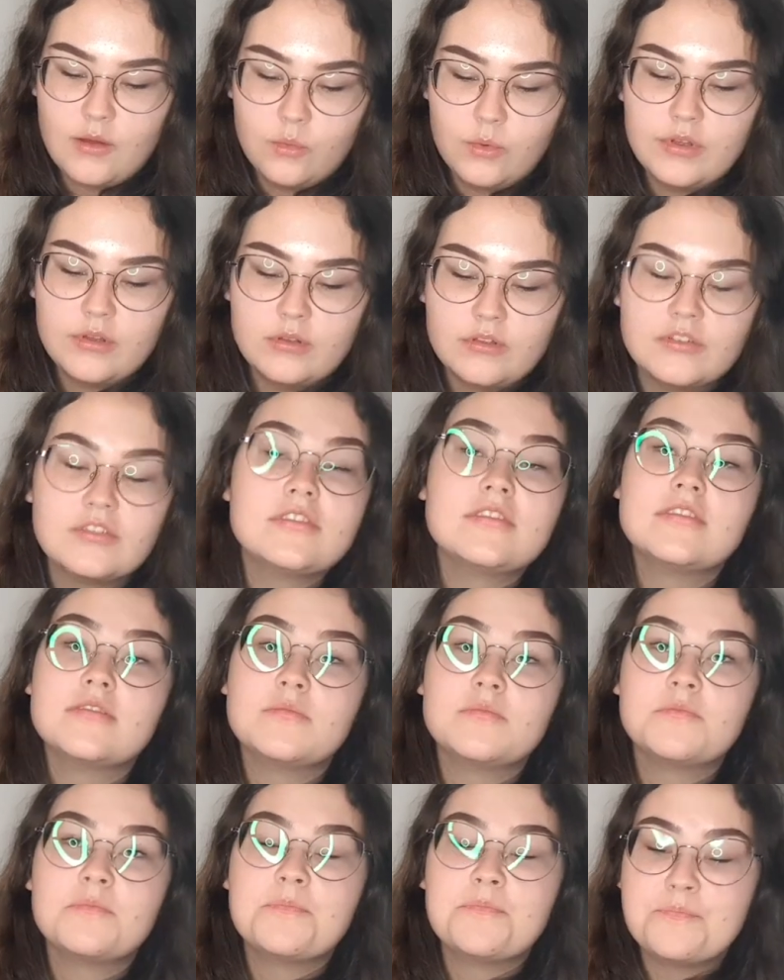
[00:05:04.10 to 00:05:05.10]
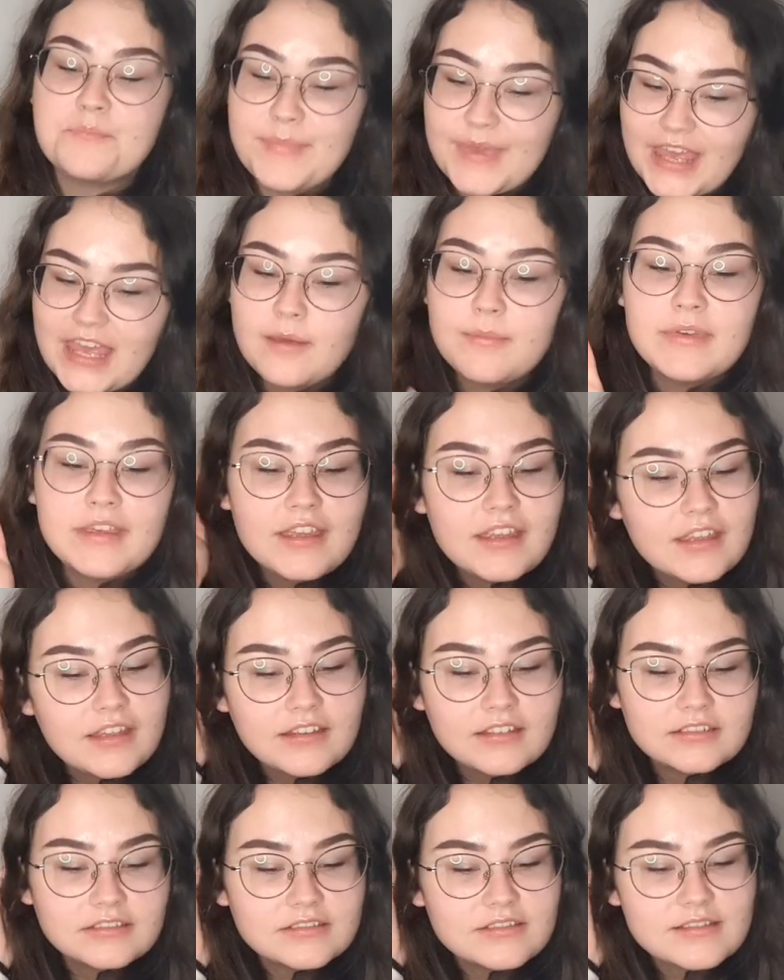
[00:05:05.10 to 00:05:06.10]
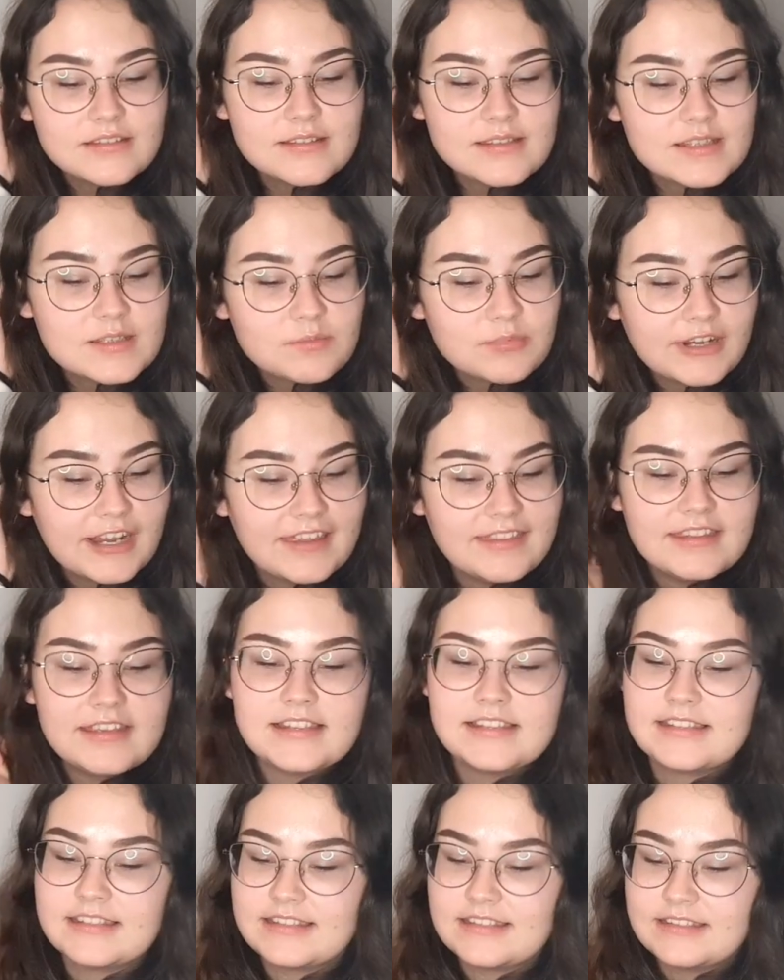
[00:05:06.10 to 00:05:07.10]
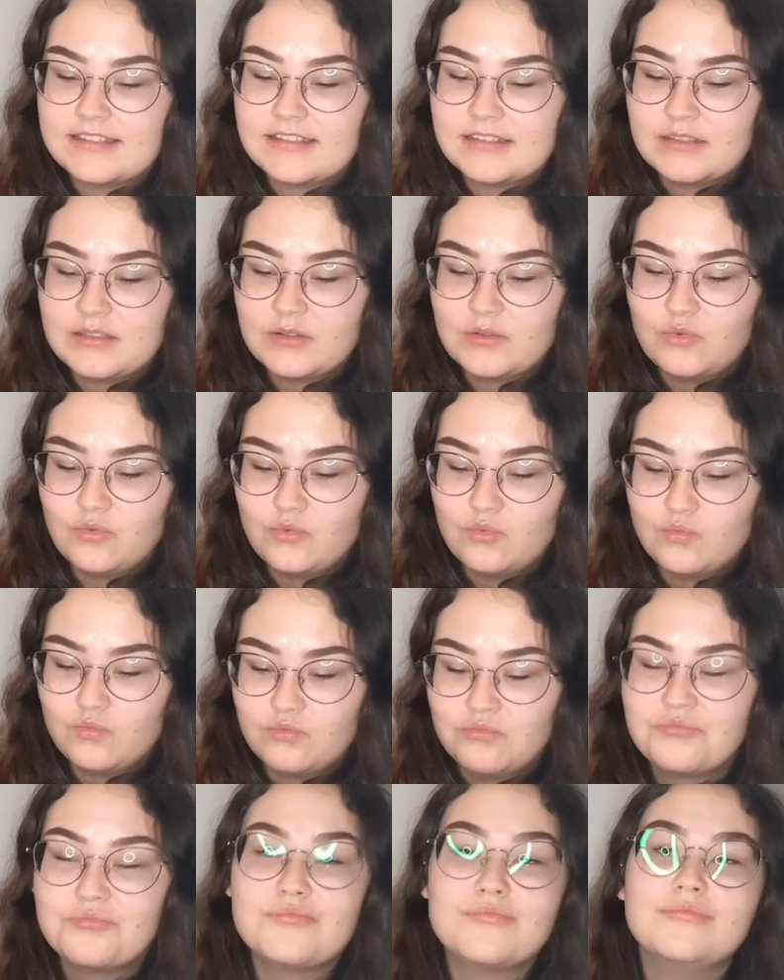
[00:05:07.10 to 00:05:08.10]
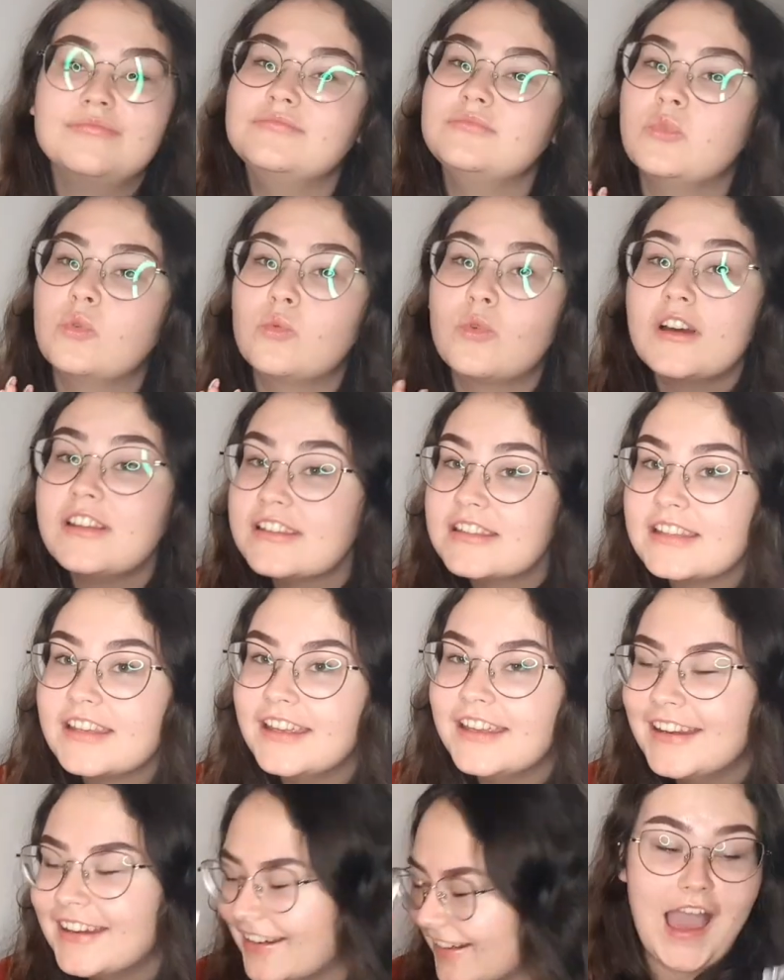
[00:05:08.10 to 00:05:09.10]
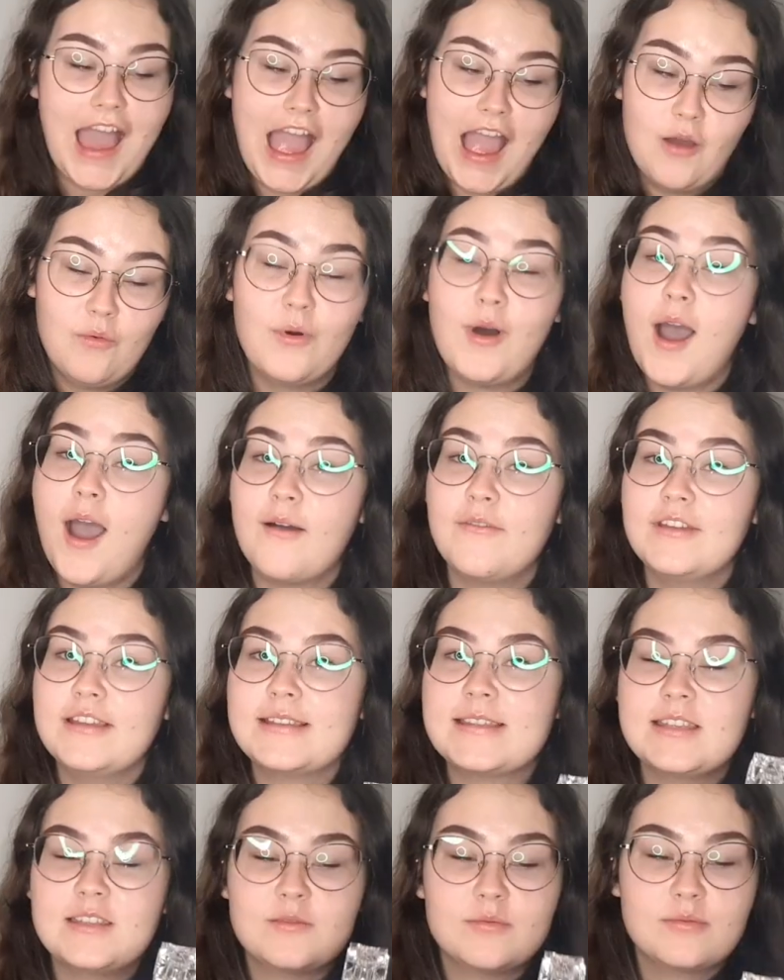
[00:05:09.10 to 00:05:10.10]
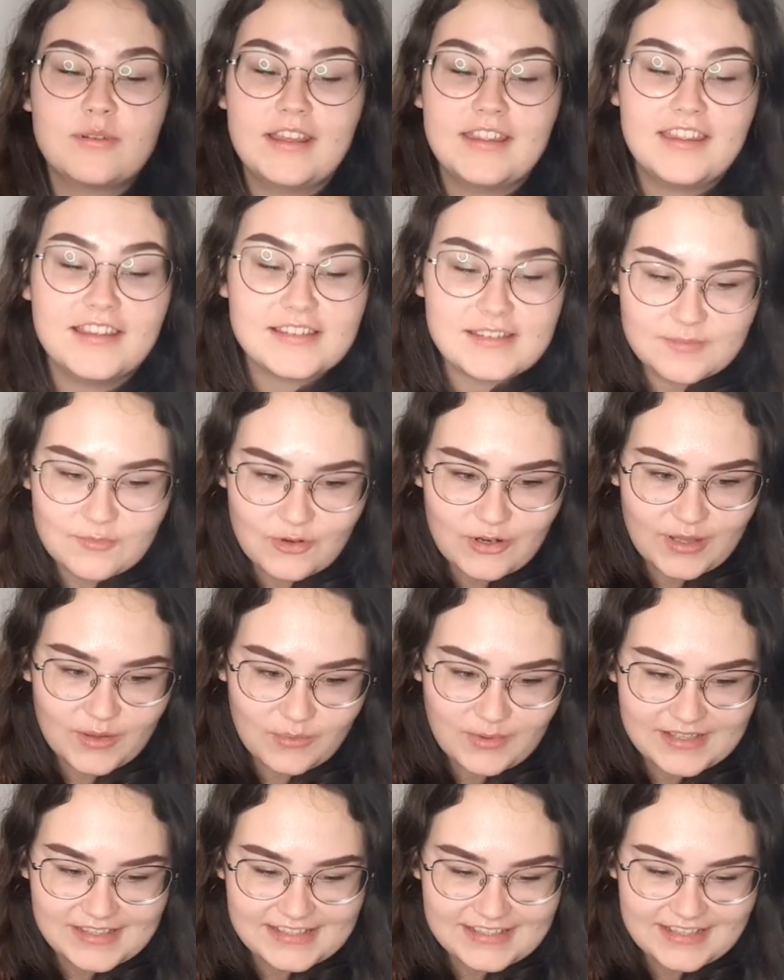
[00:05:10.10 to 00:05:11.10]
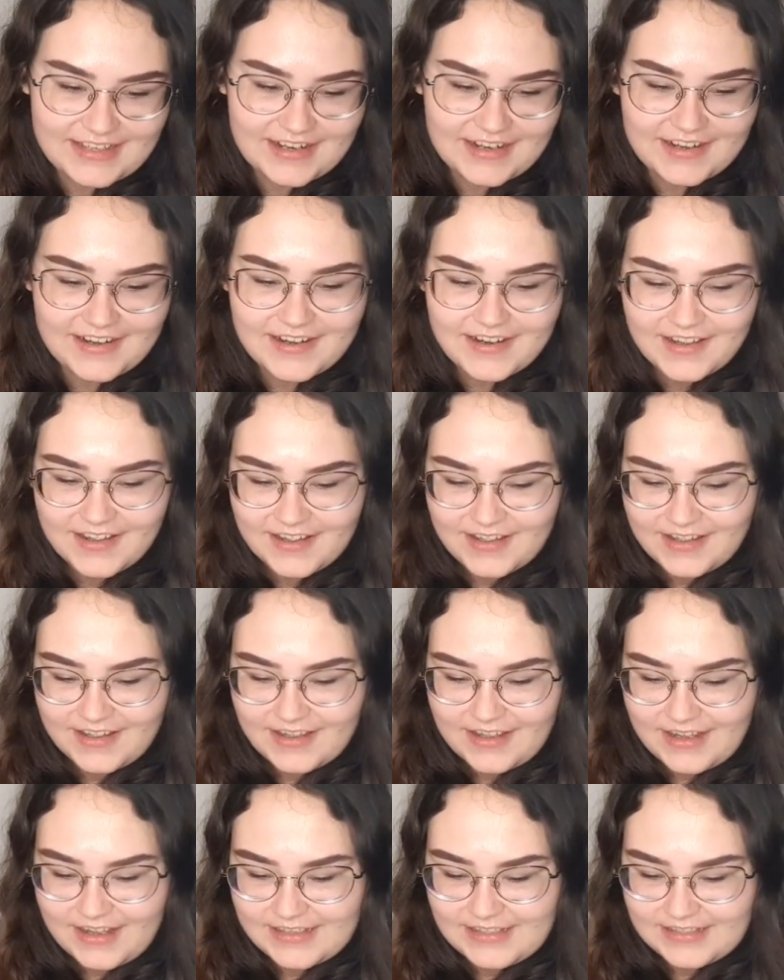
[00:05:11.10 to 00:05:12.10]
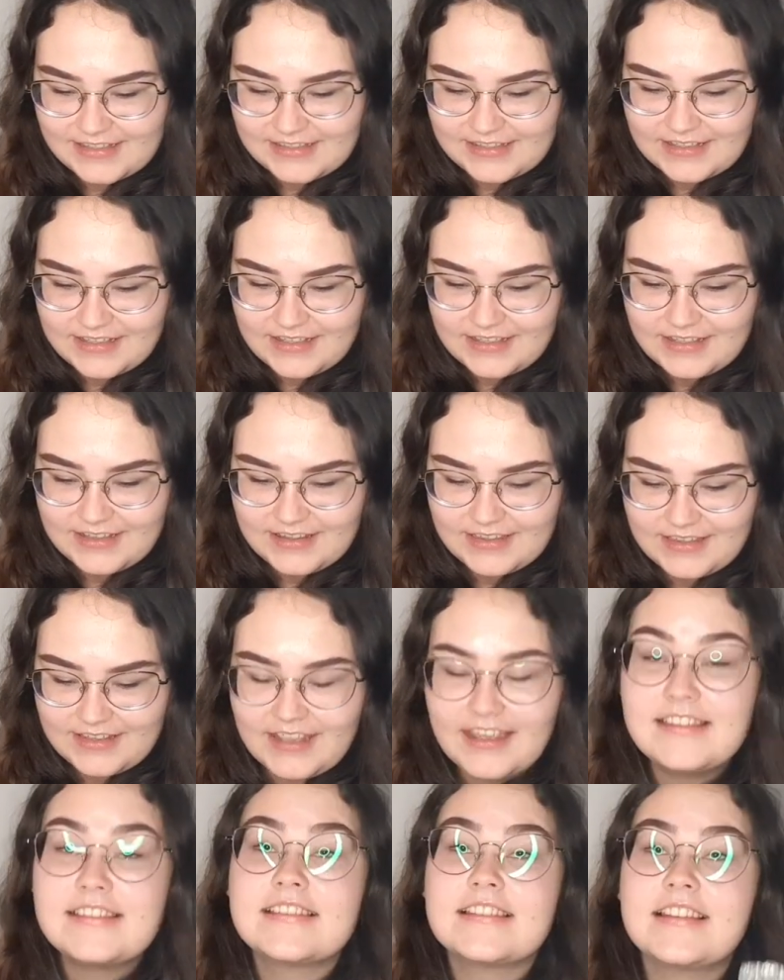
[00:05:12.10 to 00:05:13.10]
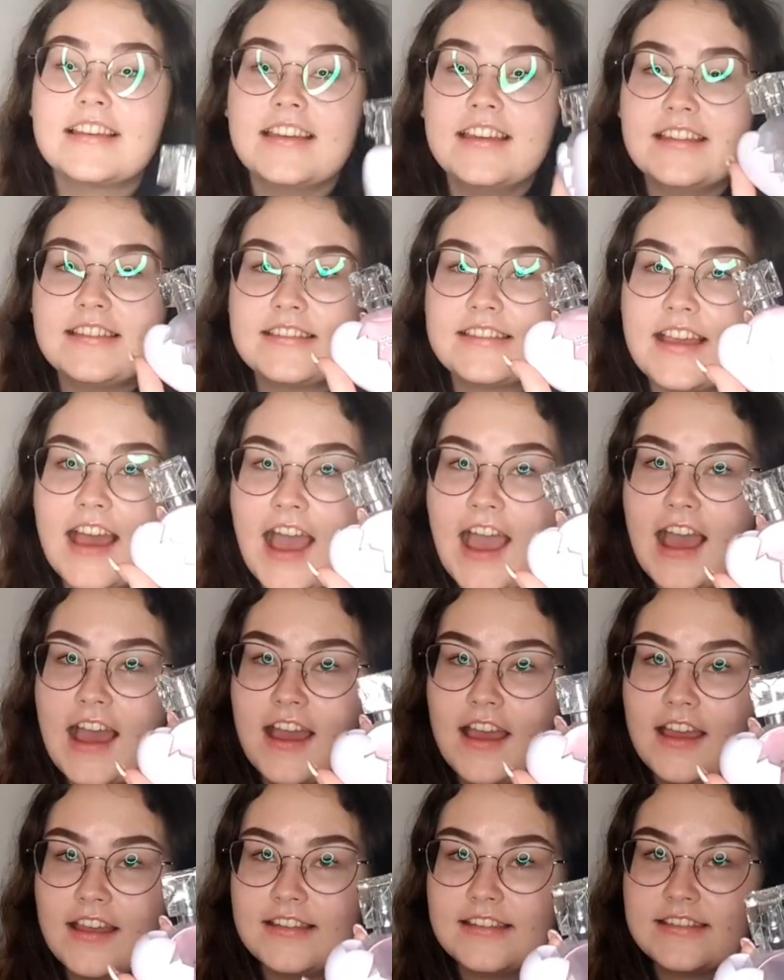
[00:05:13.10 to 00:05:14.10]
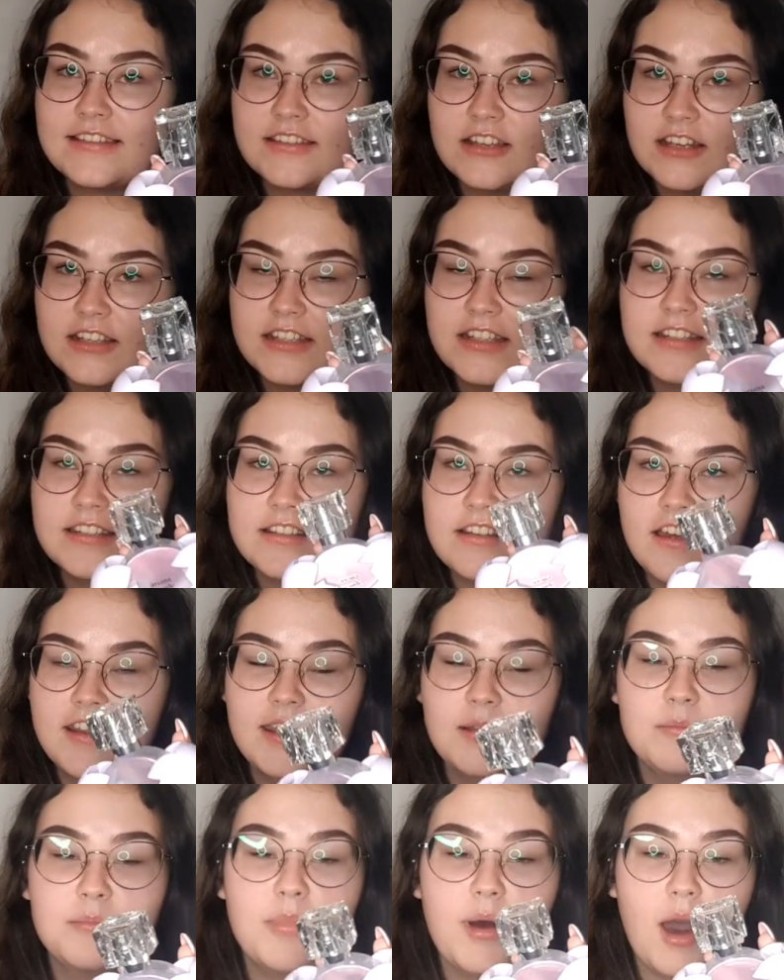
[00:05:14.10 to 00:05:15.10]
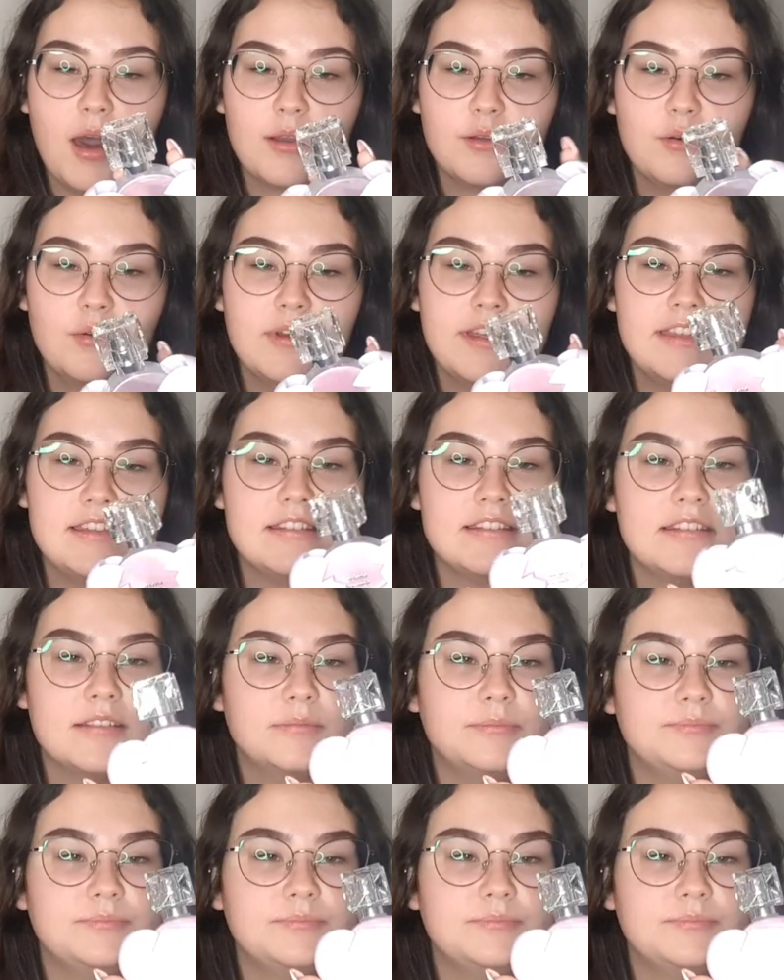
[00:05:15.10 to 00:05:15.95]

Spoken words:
will maybe spray this once a year. I will obviously spray this more than once a year. It's such a stunning bottle, and